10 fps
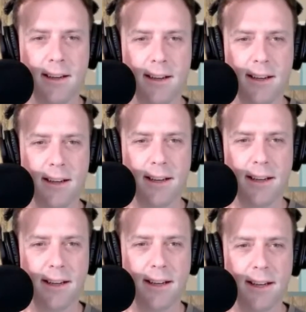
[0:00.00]

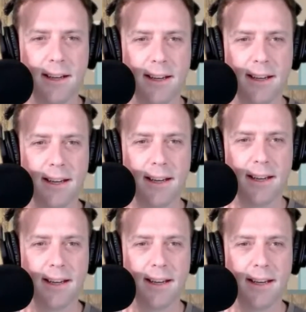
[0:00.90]

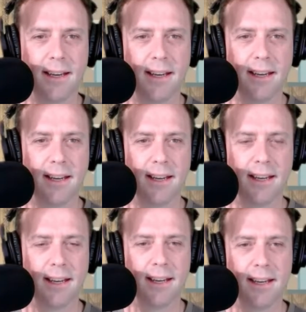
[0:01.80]

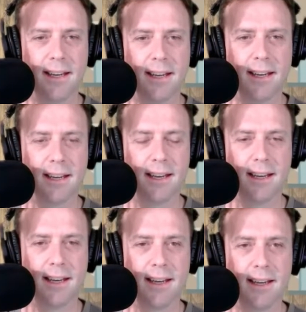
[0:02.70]

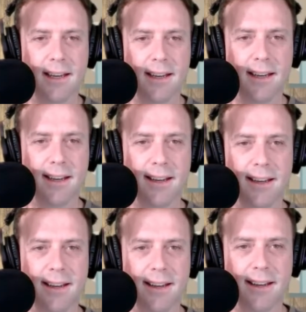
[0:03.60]

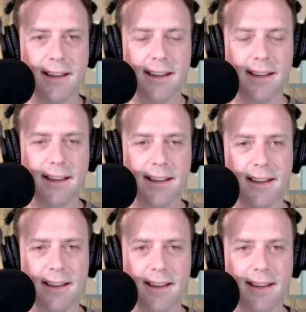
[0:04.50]

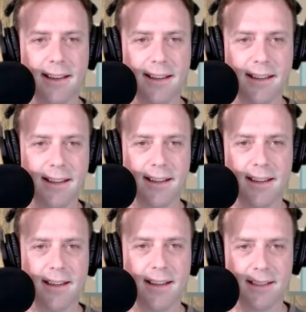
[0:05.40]

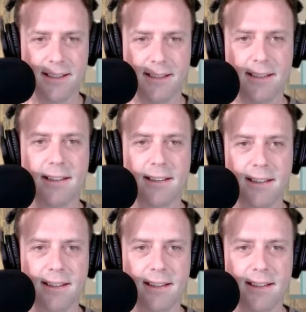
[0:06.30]

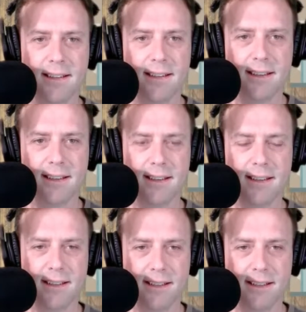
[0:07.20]
[no speech]